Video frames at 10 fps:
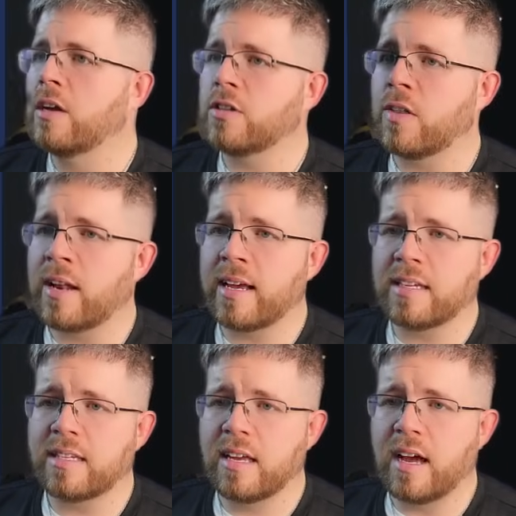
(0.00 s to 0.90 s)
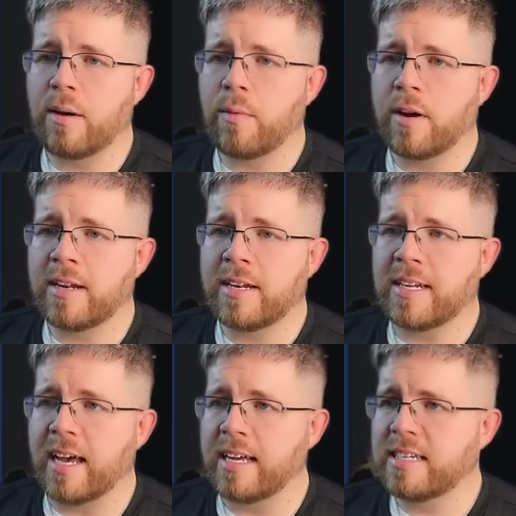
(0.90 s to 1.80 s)
So the next thing I wanted to
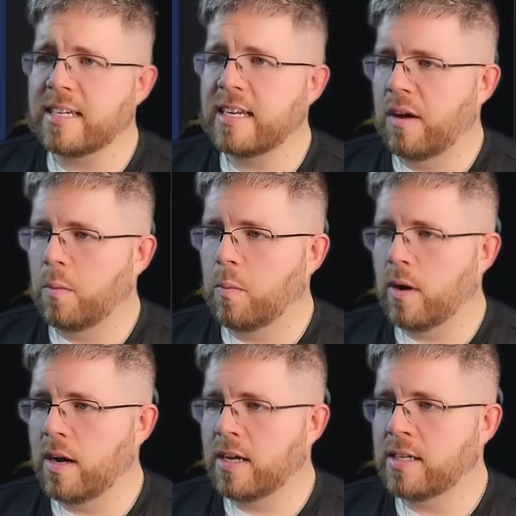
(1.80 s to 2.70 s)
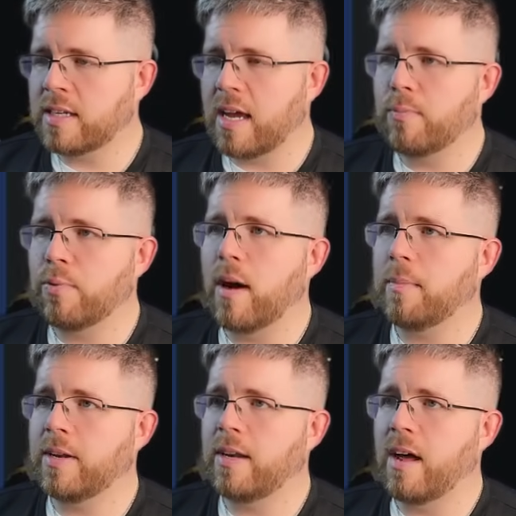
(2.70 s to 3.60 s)
test was a
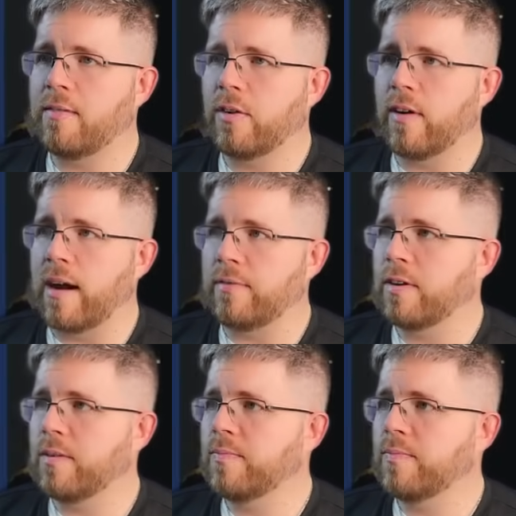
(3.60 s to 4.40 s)
prompt in Novelcrafter.